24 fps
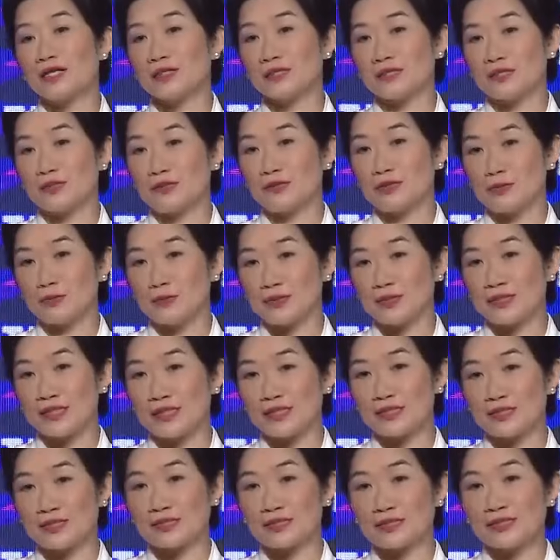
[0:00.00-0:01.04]
has a huge
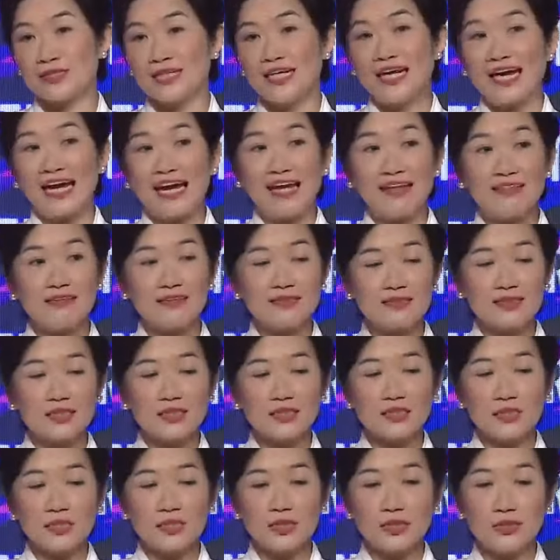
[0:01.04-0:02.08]
potential, and there's
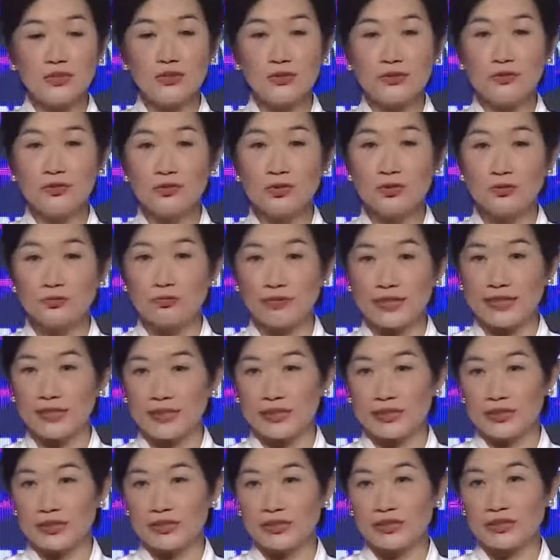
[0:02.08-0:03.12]
such a huge
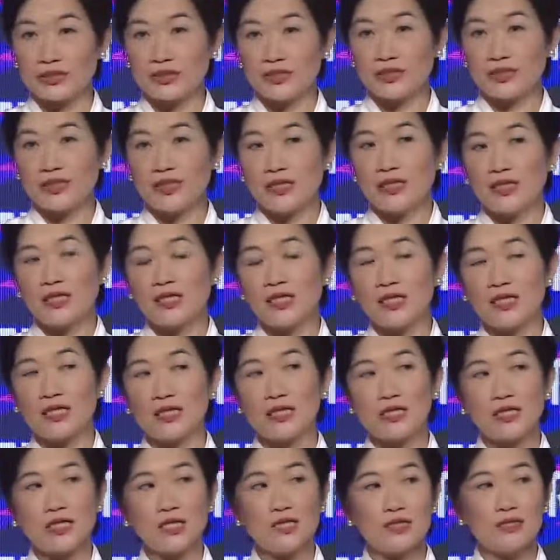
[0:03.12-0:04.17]
range
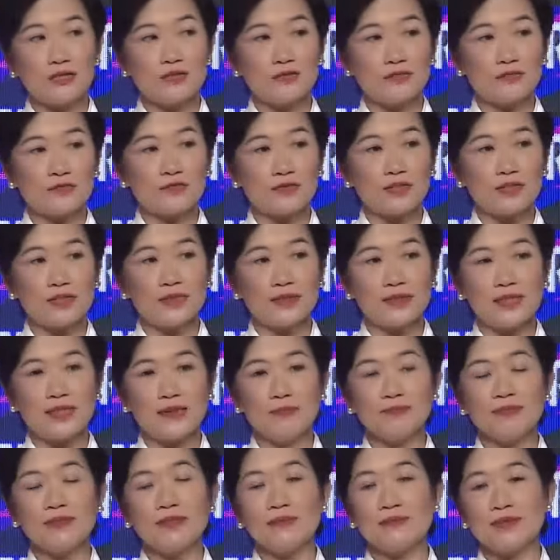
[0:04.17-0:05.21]
Uh, of uh,
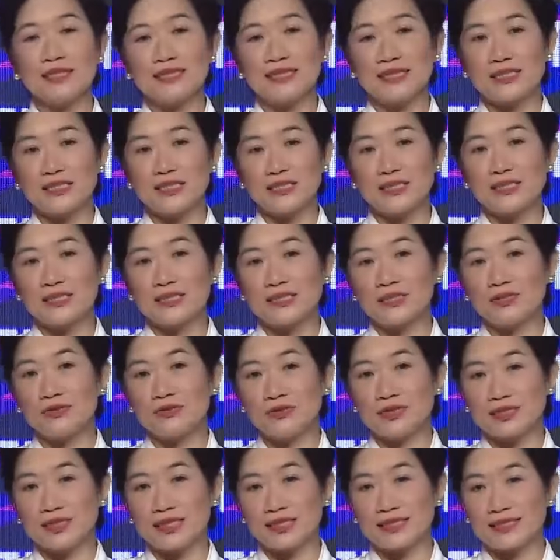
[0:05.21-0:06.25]
implementation and
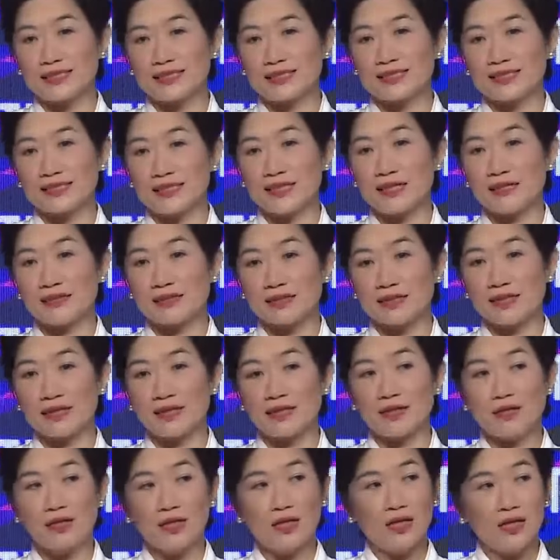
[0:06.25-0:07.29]
use cases in
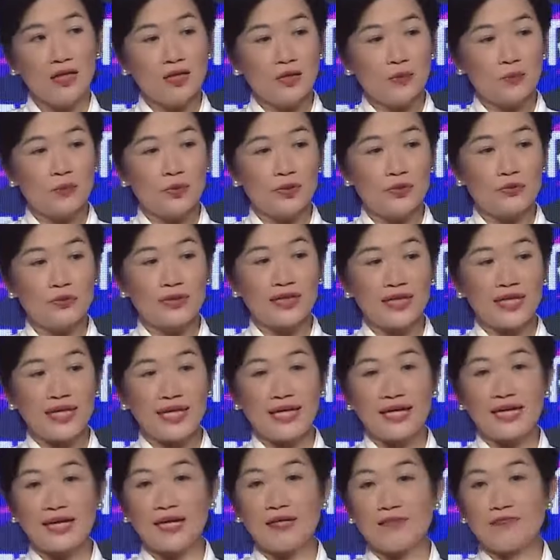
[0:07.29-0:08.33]
healthcare. We're doing A
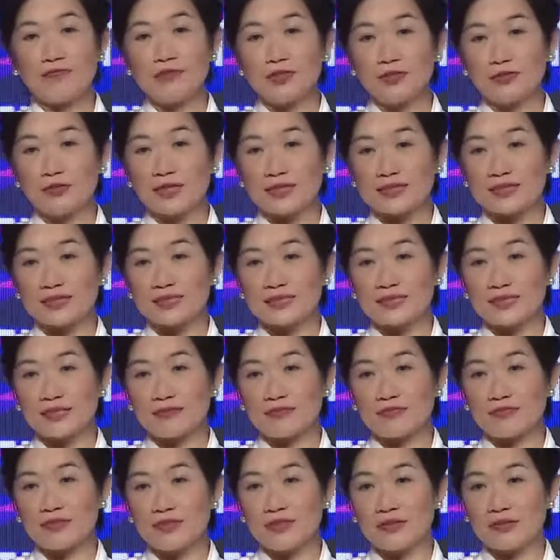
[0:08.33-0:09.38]
I for drug
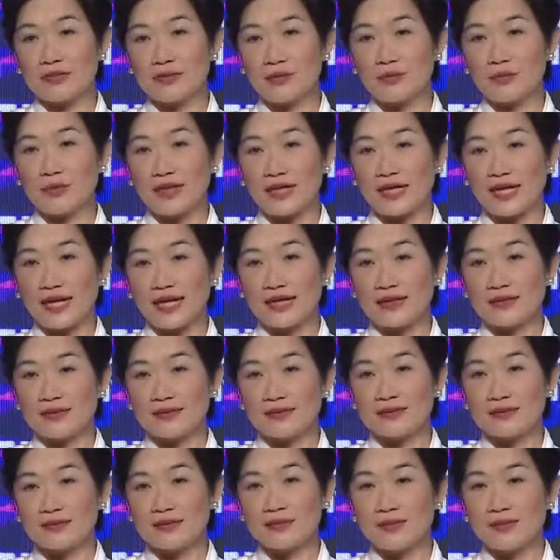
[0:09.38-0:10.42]
discovery on the one hand,
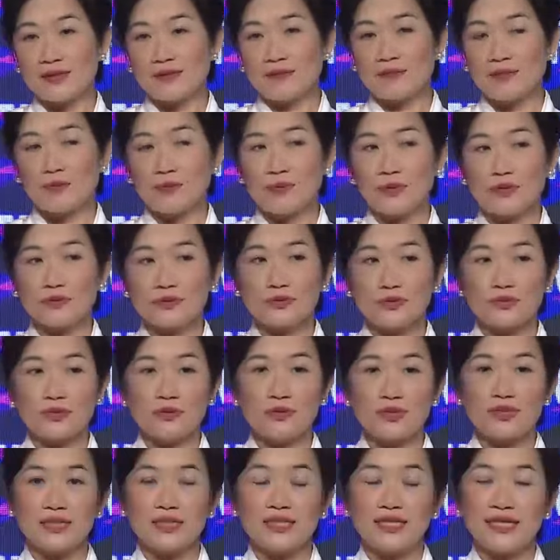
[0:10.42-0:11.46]
but we're also
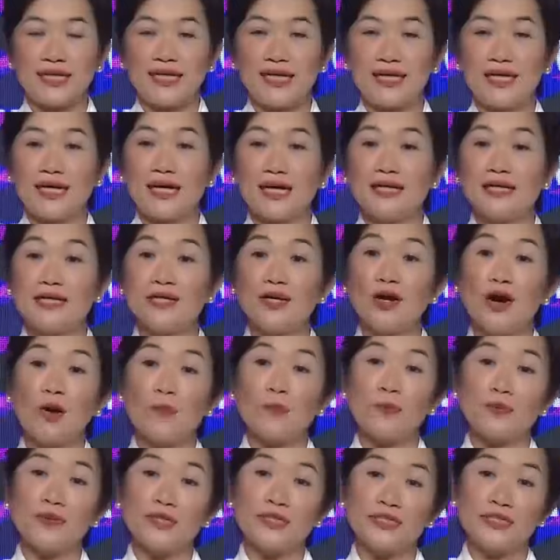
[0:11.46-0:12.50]
looking at A I in
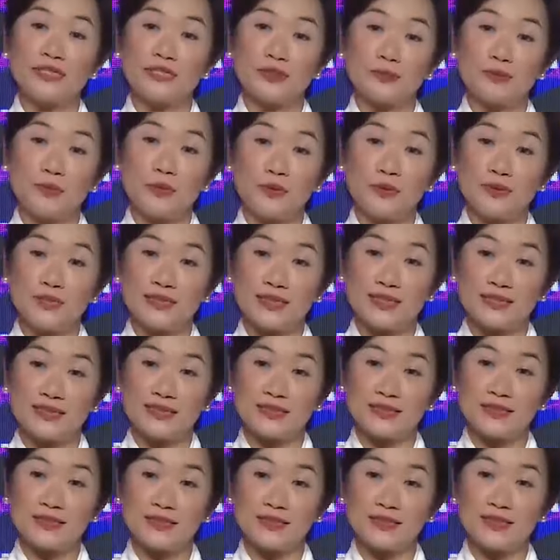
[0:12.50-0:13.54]
operations
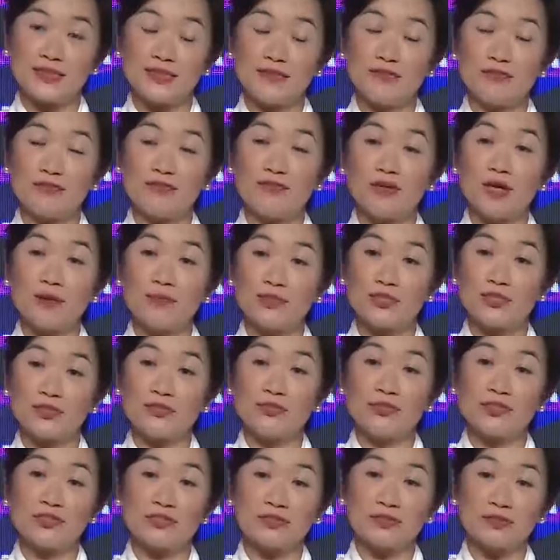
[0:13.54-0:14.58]
processes in
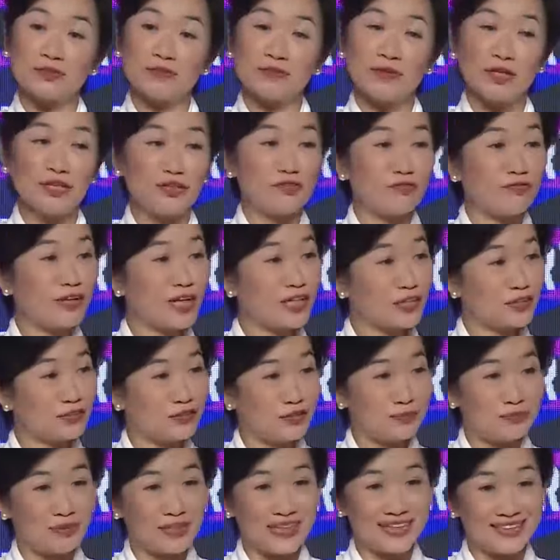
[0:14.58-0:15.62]
pharmaceutical
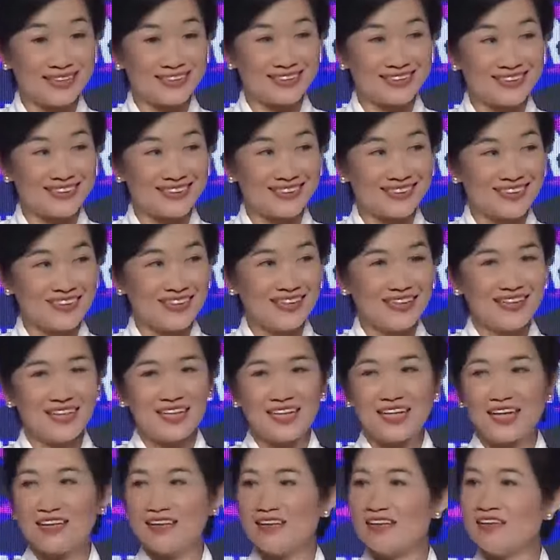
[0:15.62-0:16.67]
manufacturing plants.
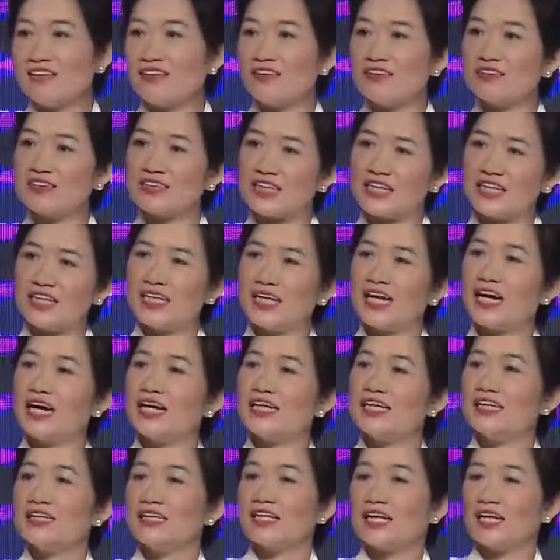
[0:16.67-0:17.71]
And then there's A I
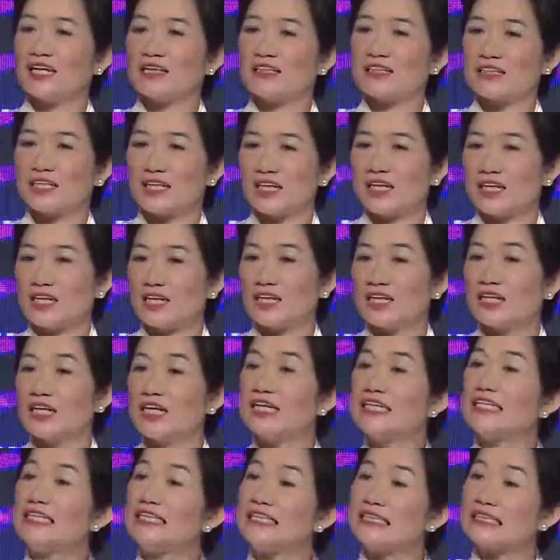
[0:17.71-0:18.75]
in the healthcare
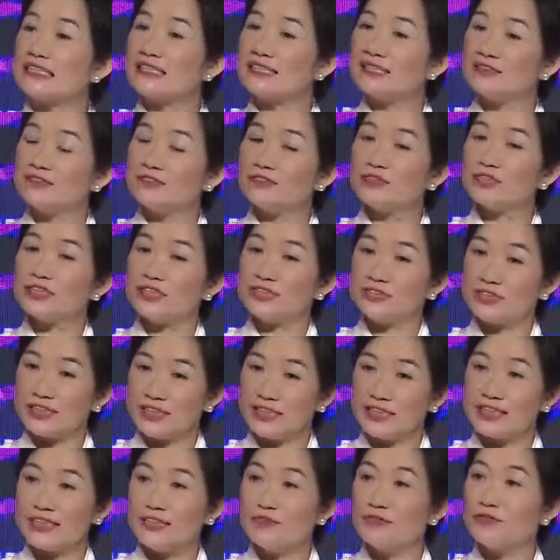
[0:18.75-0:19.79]
delivery,
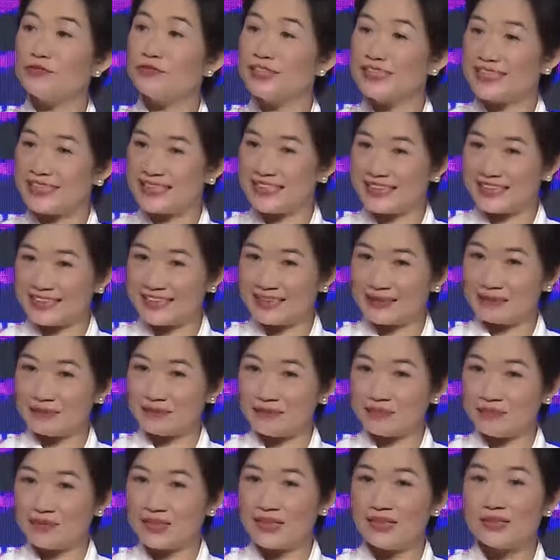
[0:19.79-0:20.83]
delivery system,
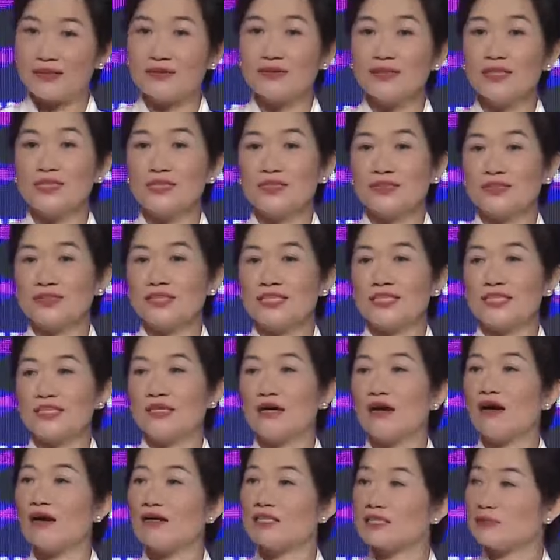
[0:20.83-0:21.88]
you know, literally
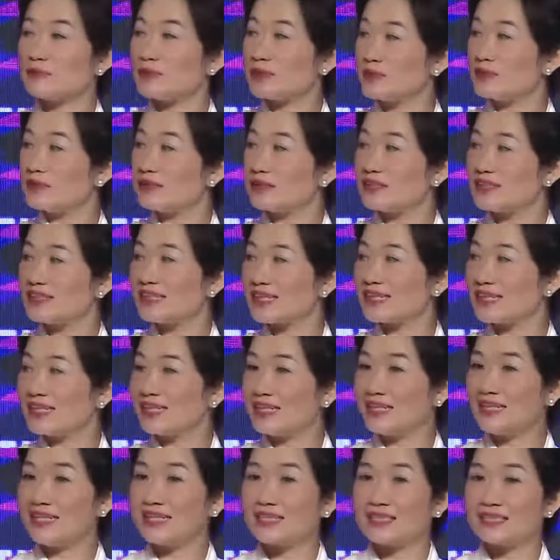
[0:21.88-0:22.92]
the hospitals, the
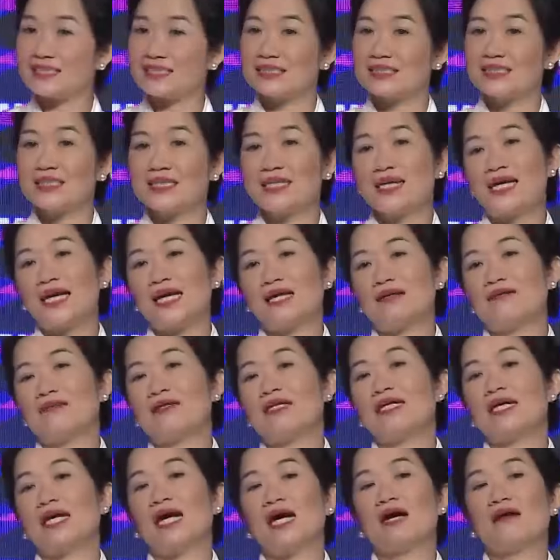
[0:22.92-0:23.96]
clinics, and
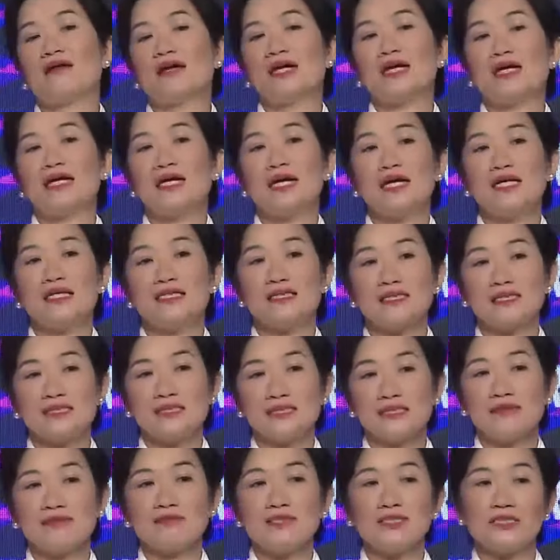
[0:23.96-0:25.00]
really how A I is
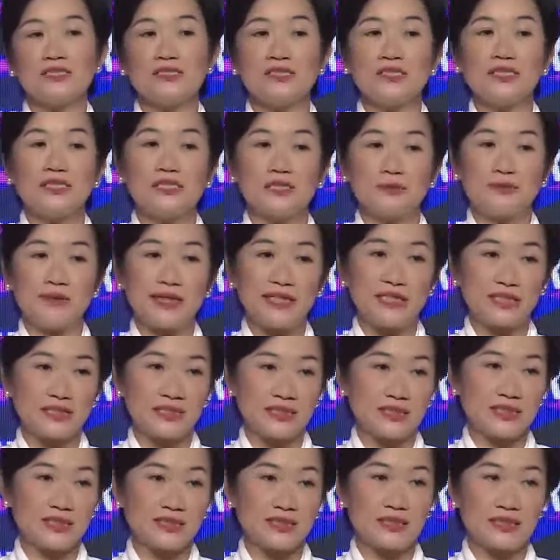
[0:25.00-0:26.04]
delivered to each
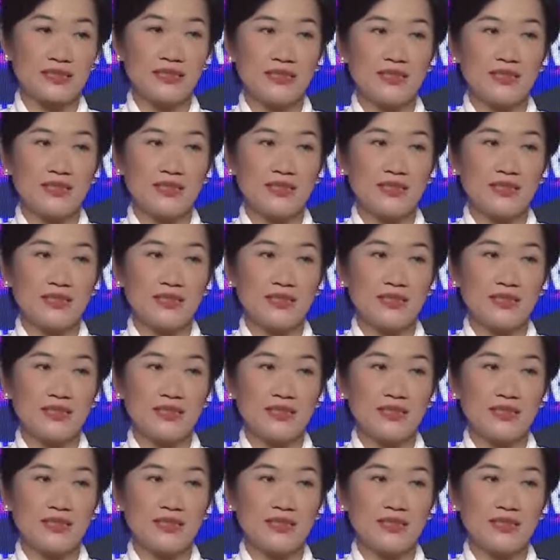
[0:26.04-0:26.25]
patient.